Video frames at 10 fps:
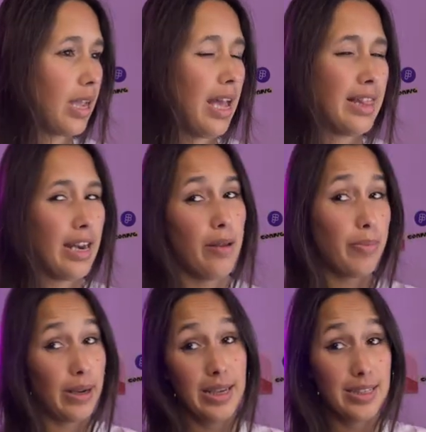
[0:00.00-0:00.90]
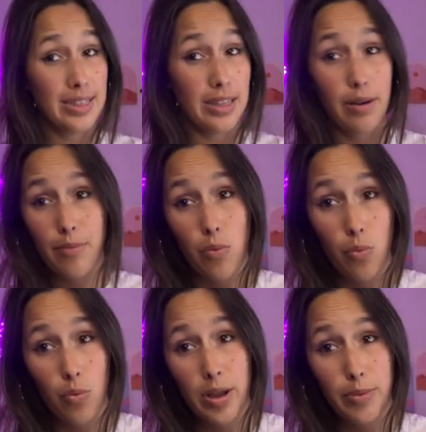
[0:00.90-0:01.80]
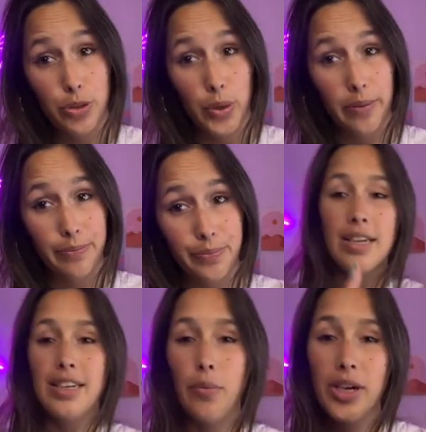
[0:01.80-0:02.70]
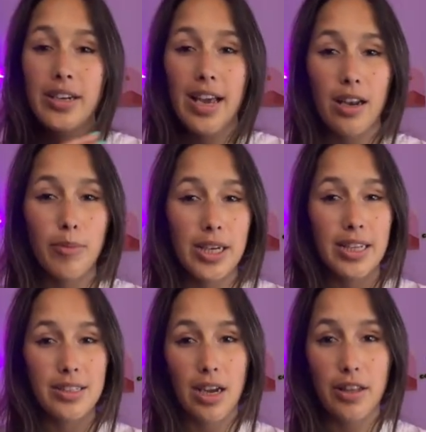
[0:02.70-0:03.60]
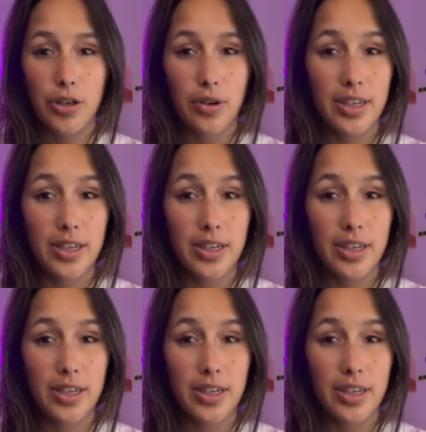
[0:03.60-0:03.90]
and then it places them in between. Now, when an element inside the grid